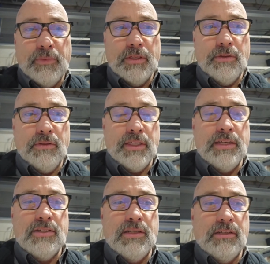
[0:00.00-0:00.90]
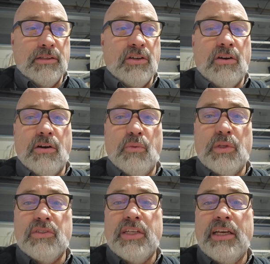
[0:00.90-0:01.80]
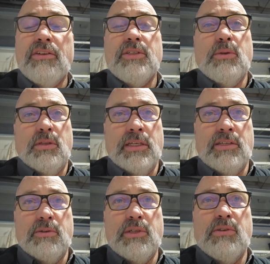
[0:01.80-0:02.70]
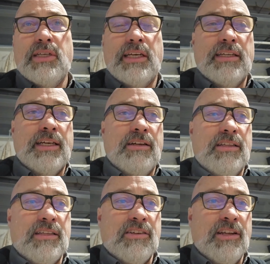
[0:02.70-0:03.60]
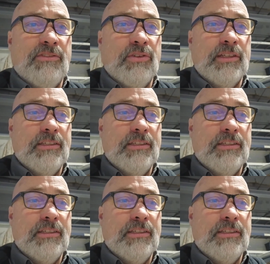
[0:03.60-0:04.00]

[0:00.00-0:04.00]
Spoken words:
Things that the car will tell you things when you take it down to this level.